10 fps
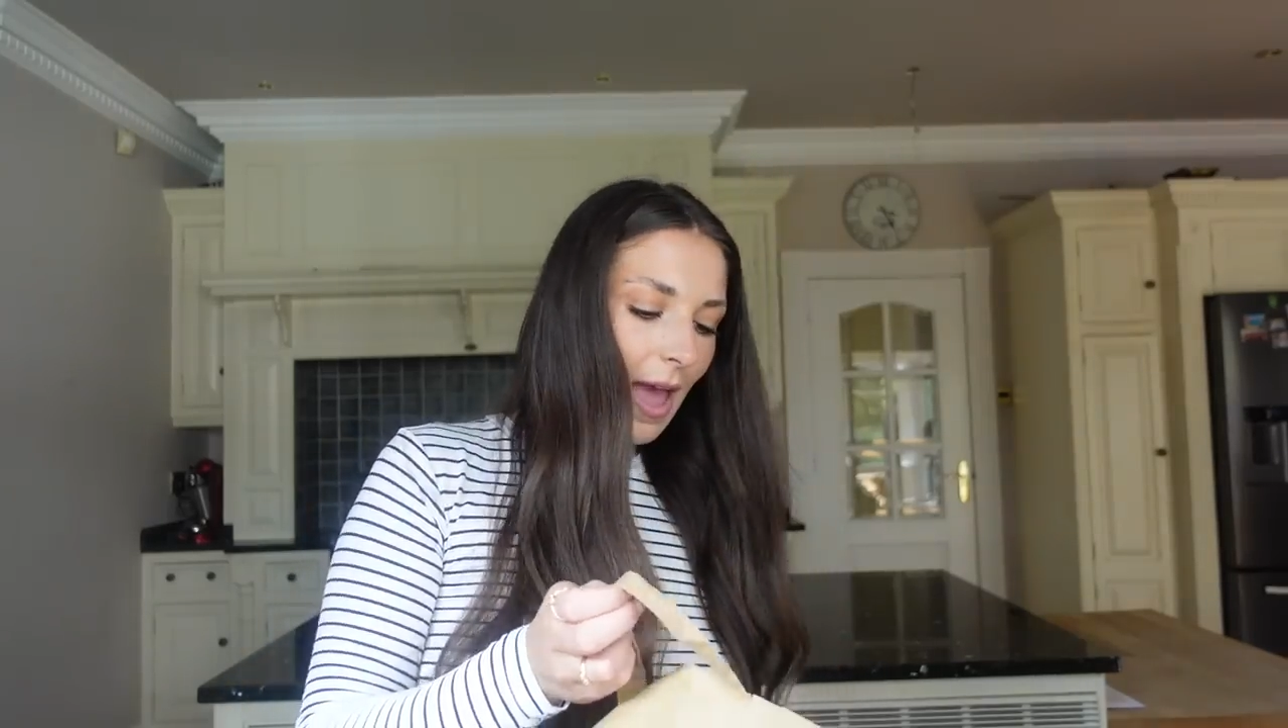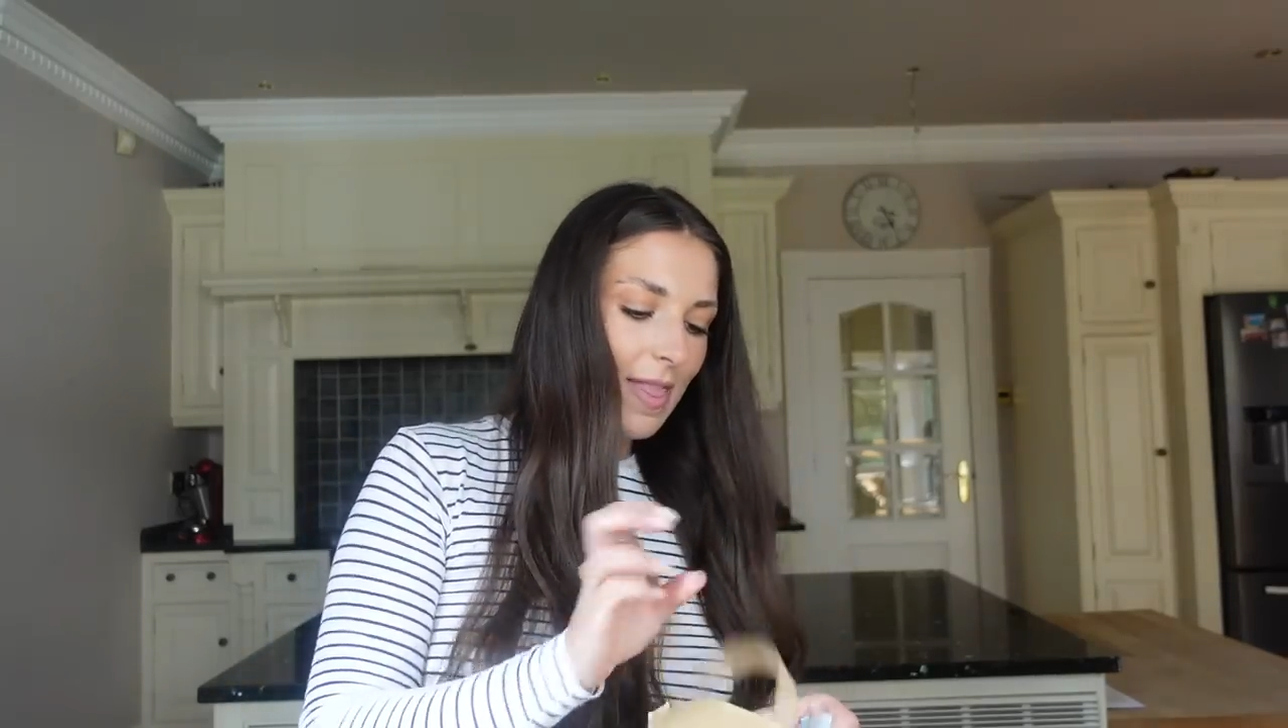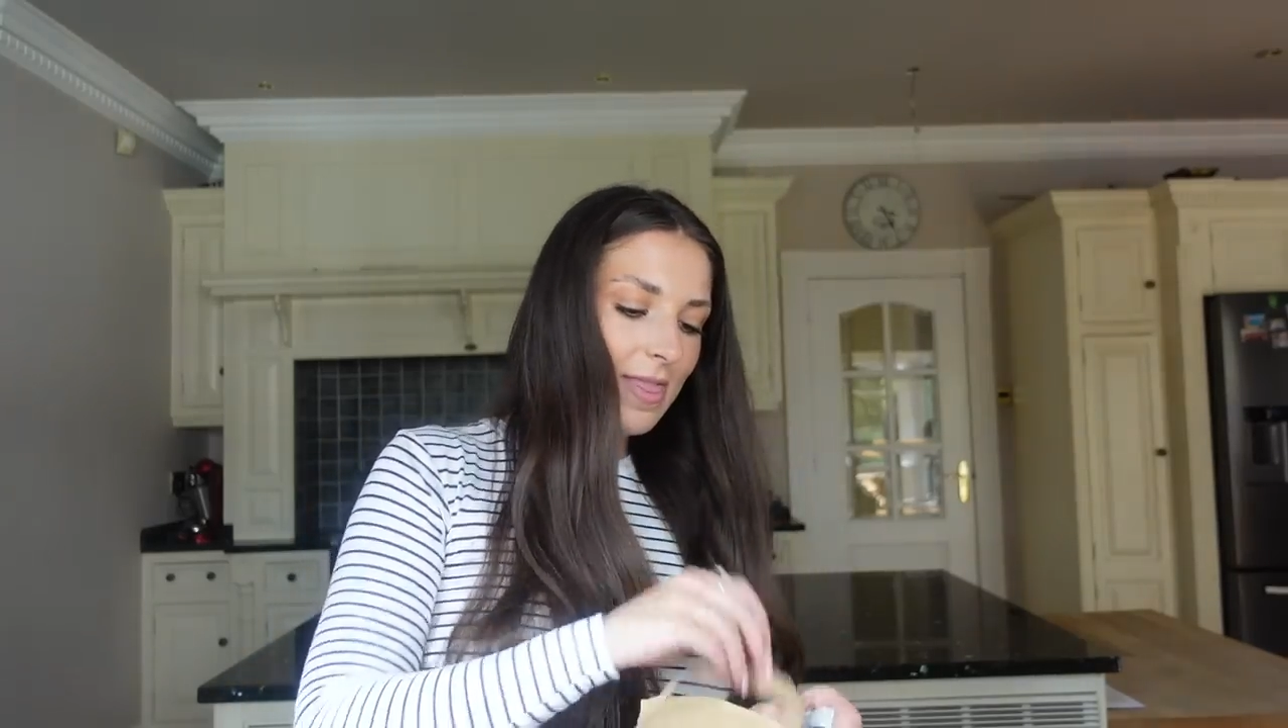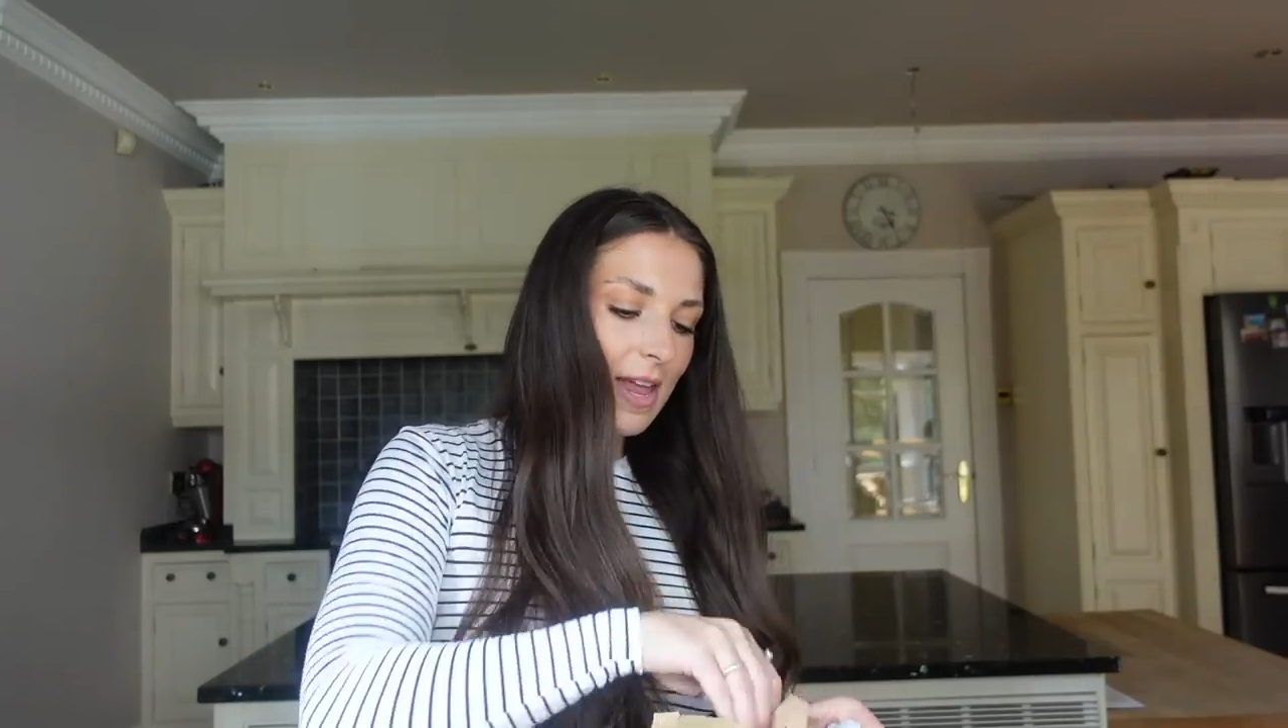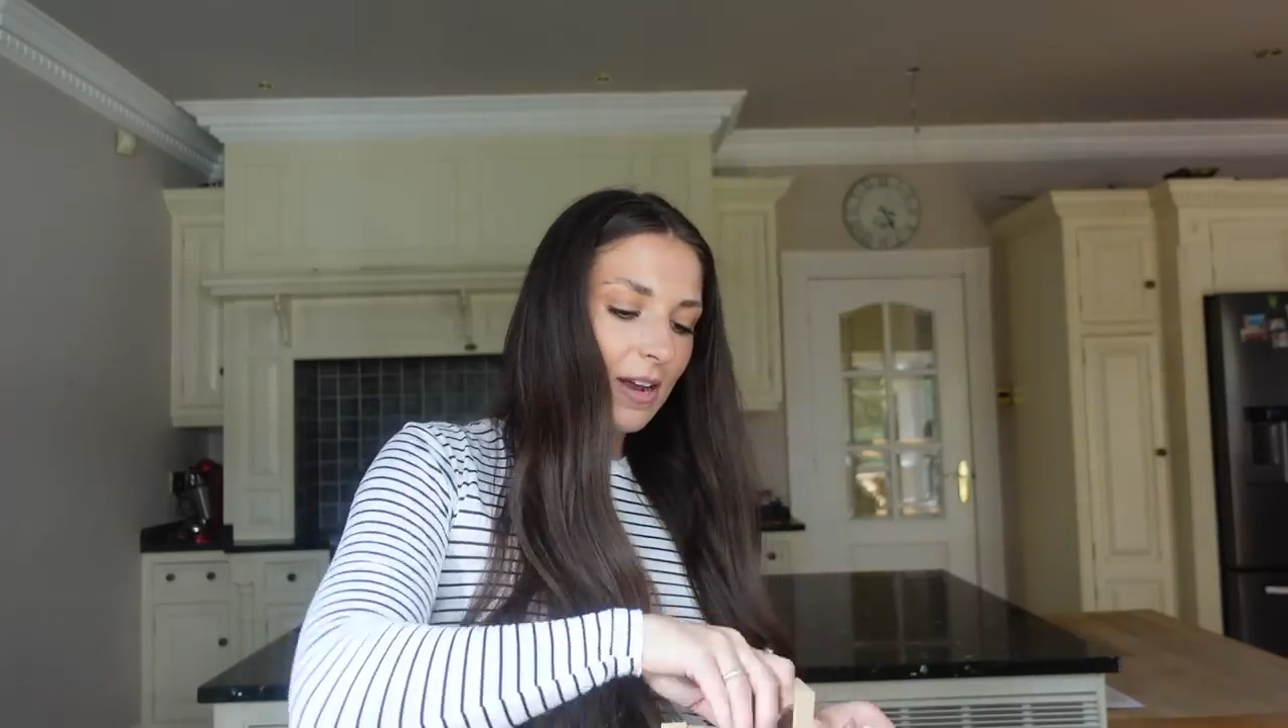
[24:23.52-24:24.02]

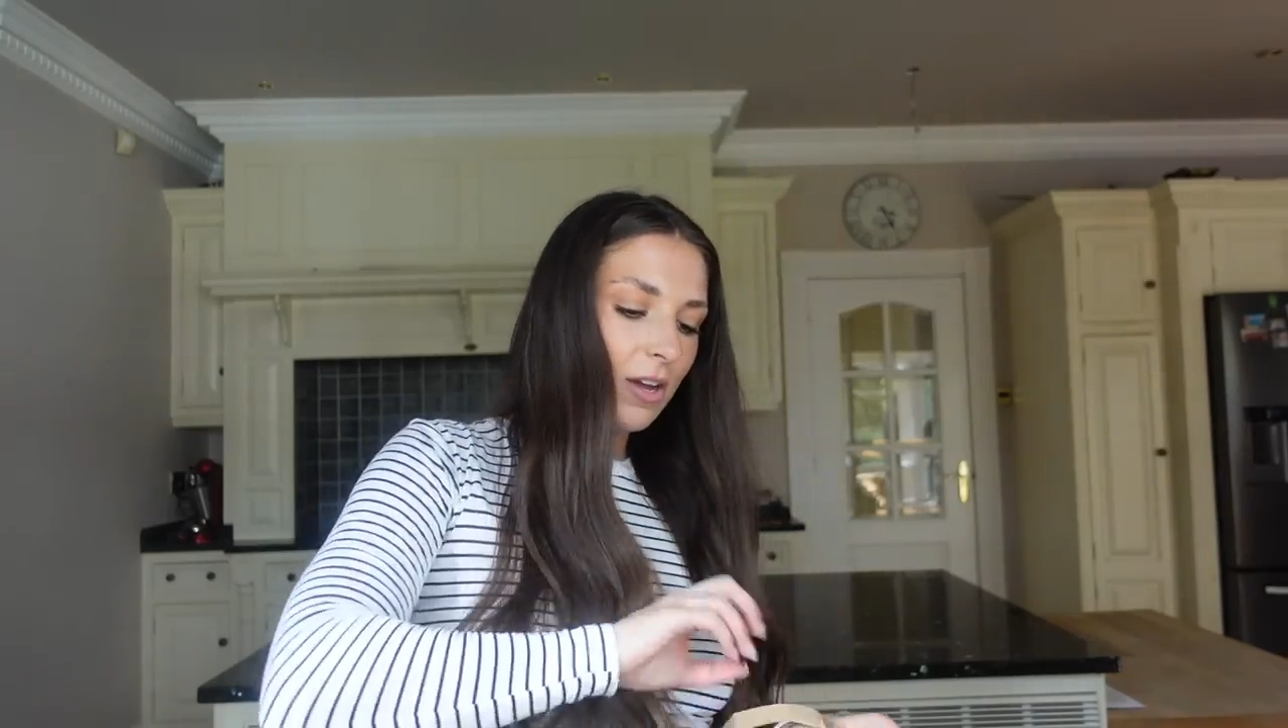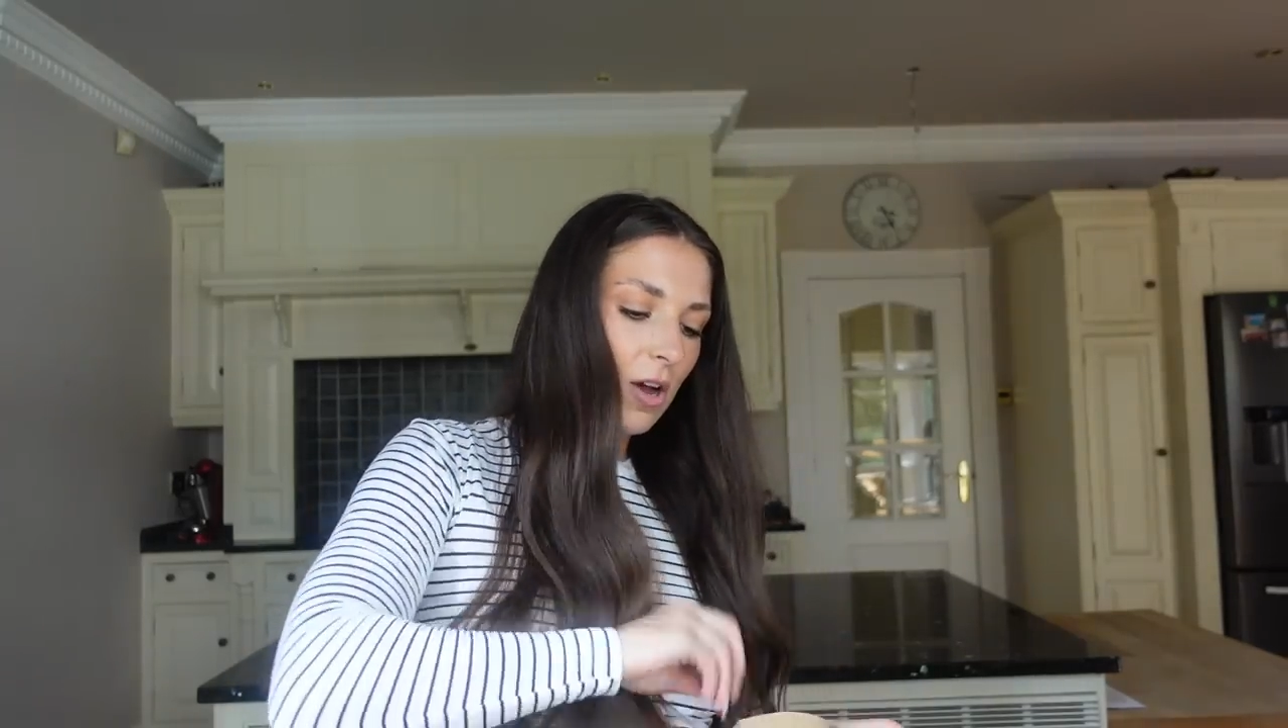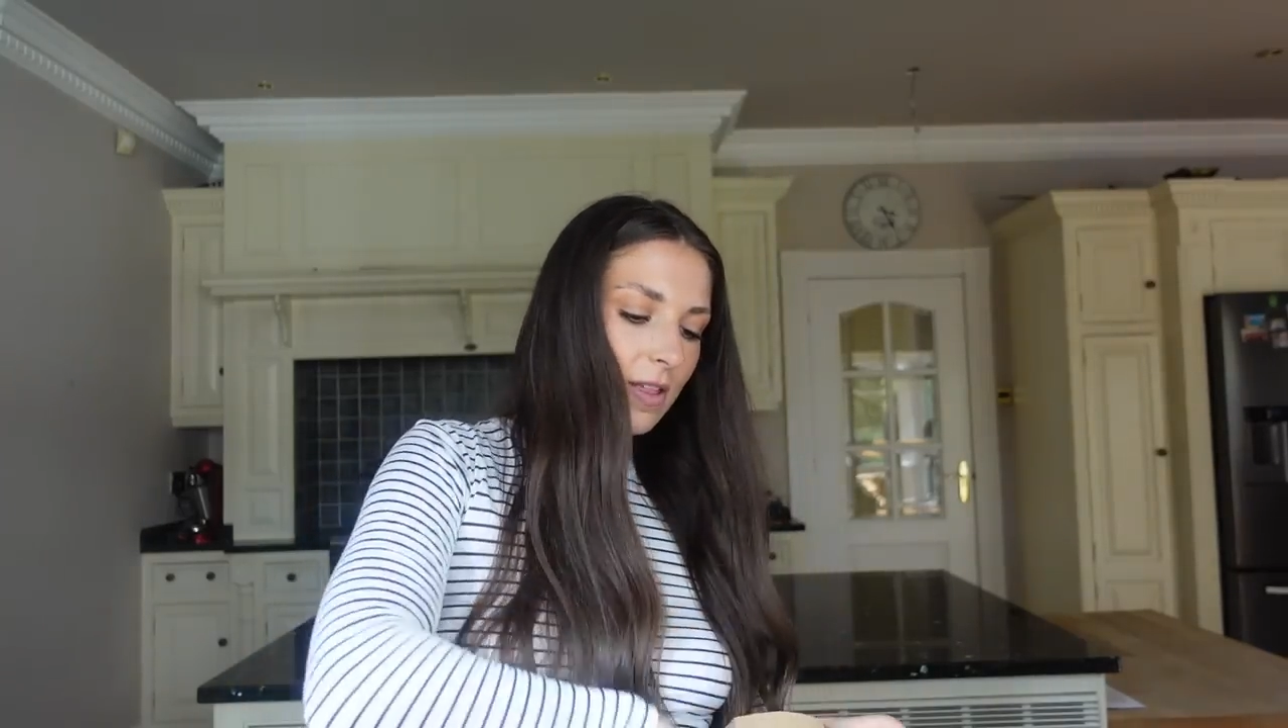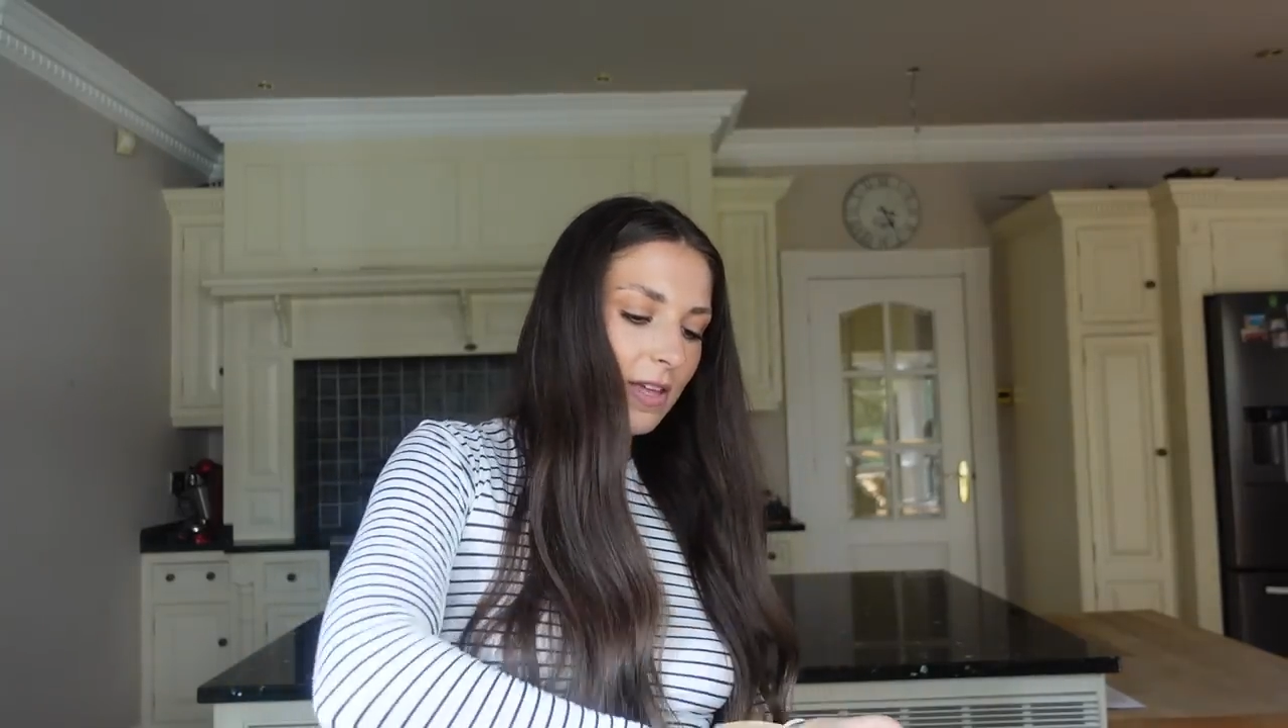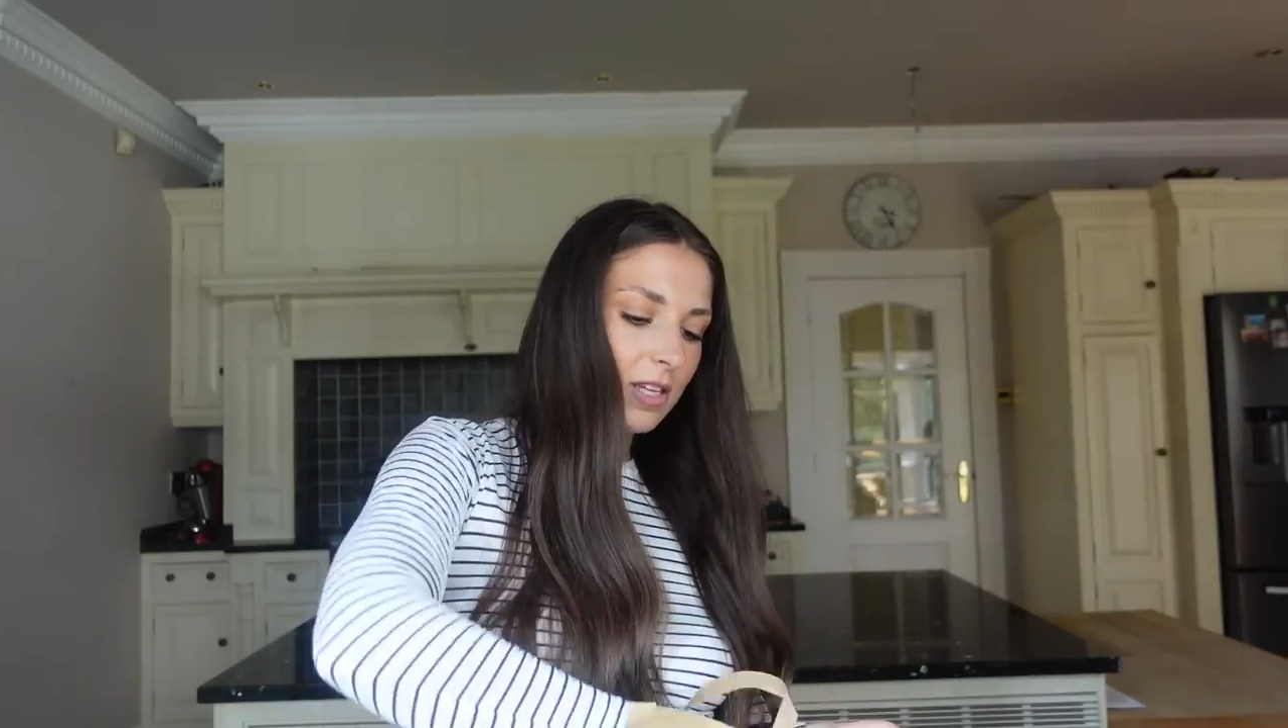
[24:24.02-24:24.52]
And then I
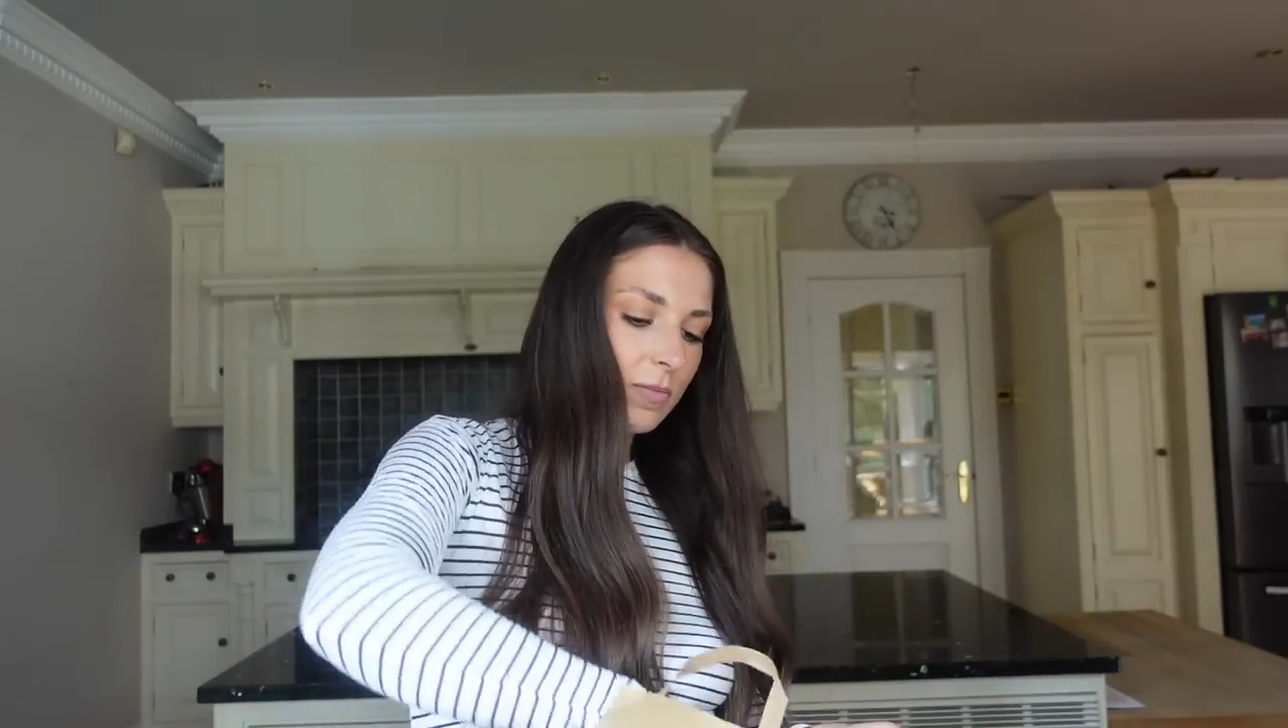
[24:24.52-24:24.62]
got her these